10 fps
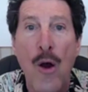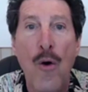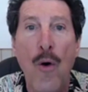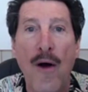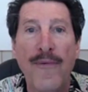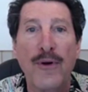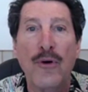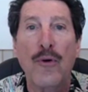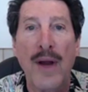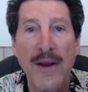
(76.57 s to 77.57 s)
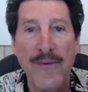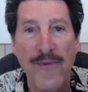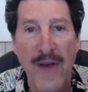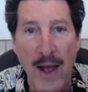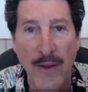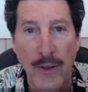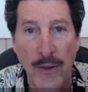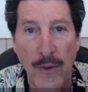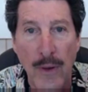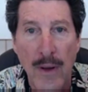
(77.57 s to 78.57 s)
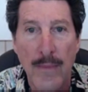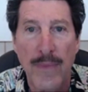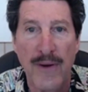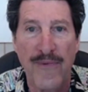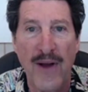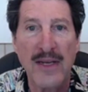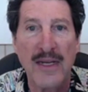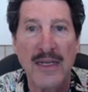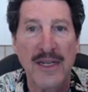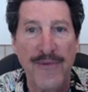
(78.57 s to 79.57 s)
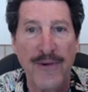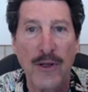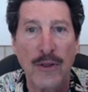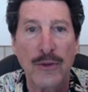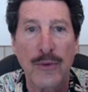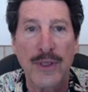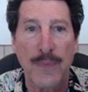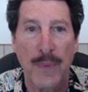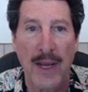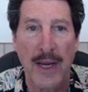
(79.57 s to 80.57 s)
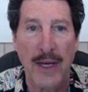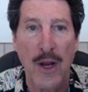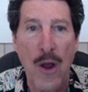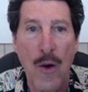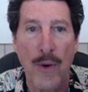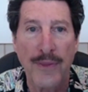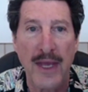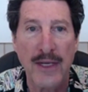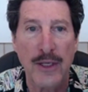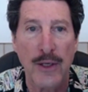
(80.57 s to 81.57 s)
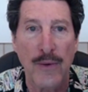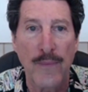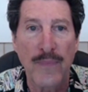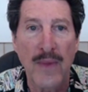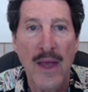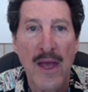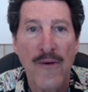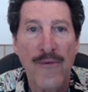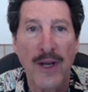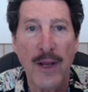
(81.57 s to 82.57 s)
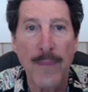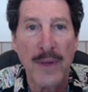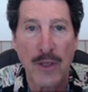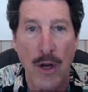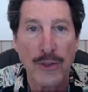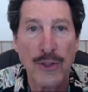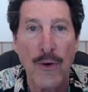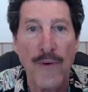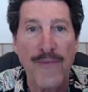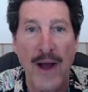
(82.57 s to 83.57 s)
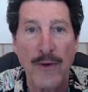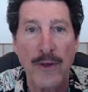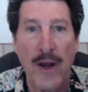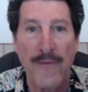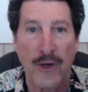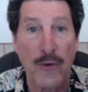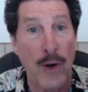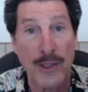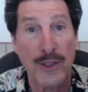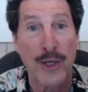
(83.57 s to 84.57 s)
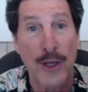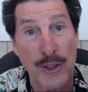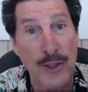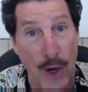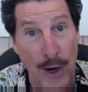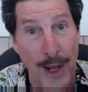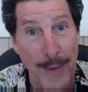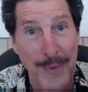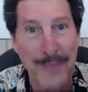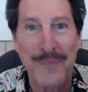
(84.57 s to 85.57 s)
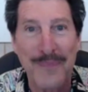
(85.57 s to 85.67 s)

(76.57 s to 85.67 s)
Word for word: who offer great value but find it difficult to explain what they do. Filip is also a founder of a crushed startup